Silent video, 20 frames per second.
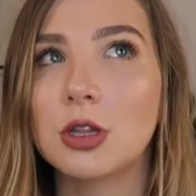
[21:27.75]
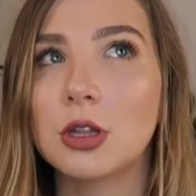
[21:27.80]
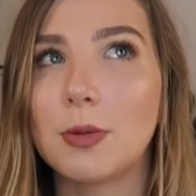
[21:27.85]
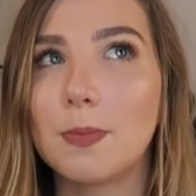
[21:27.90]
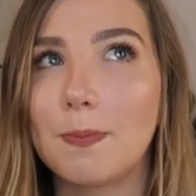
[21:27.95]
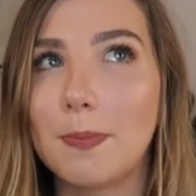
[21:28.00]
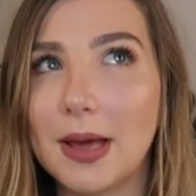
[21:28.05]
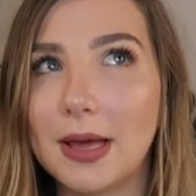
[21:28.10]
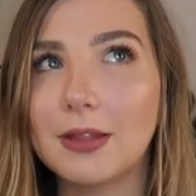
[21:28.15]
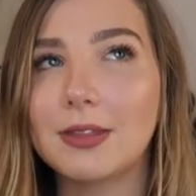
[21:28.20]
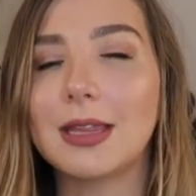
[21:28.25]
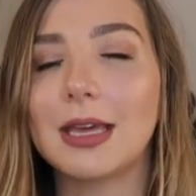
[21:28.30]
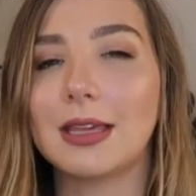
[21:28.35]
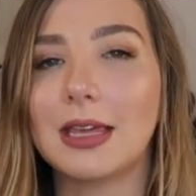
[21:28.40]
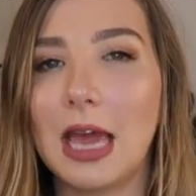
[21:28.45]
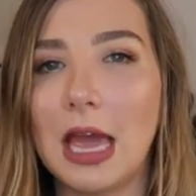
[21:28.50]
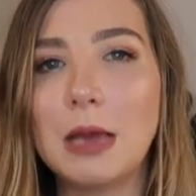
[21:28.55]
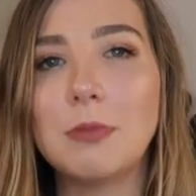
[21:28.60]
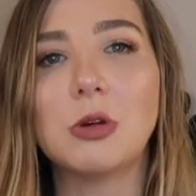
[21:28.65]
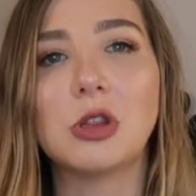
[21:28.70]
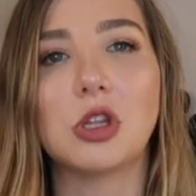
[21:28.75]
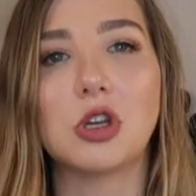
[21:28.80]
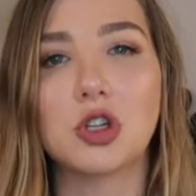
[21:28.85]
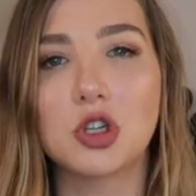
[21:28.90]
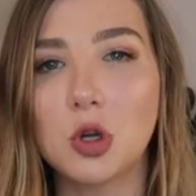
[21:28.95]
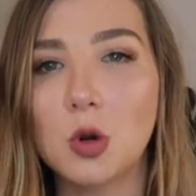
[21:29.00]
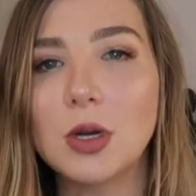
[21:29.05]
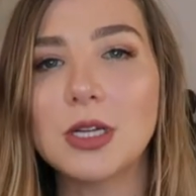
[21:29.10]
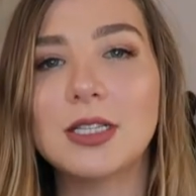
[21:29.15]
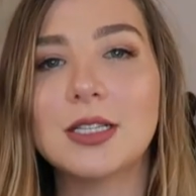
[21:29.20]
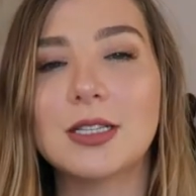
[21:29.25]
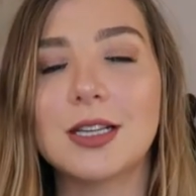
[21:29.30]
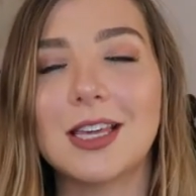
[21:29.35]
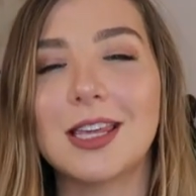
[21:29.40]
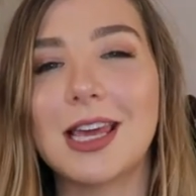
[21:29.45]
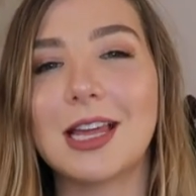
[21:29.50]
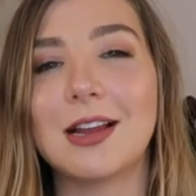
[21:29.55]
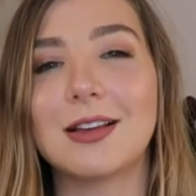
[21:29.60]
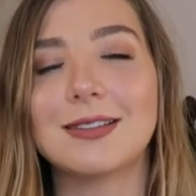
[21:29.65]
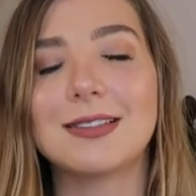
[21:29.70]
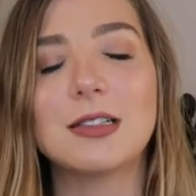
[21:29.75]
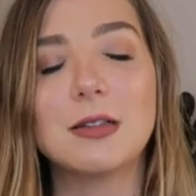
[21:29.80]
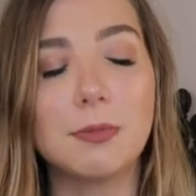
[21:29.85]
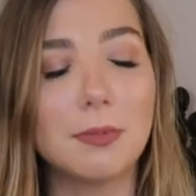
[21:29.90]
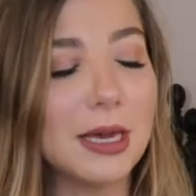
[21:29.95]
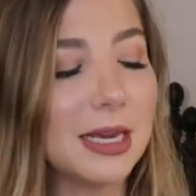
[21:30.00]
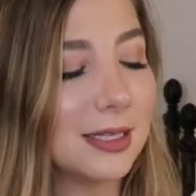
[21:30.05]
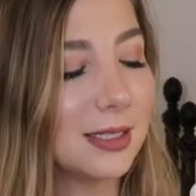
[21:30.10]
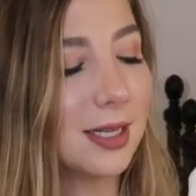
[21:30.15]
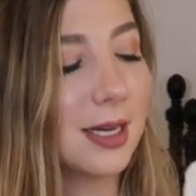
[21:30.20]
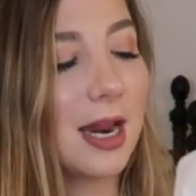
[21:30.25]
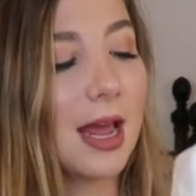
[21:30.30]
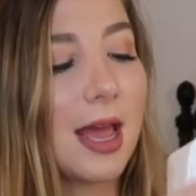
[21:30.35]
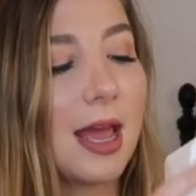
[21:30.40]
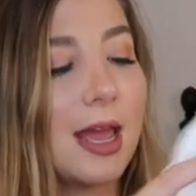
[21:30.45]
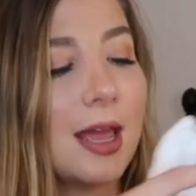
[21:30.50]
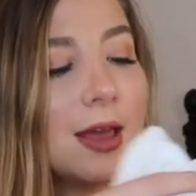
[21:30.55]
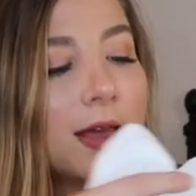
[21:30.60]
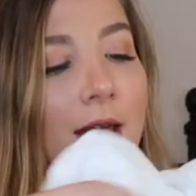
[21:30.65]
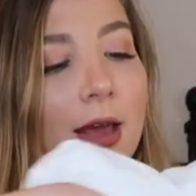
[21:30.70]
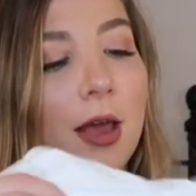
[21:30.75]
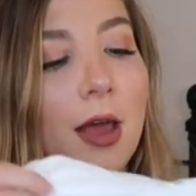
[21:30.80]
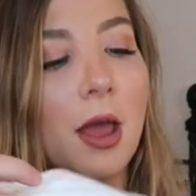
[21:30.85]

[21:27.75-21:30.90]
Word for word: the belt that came with the shorts, can cannot speak today.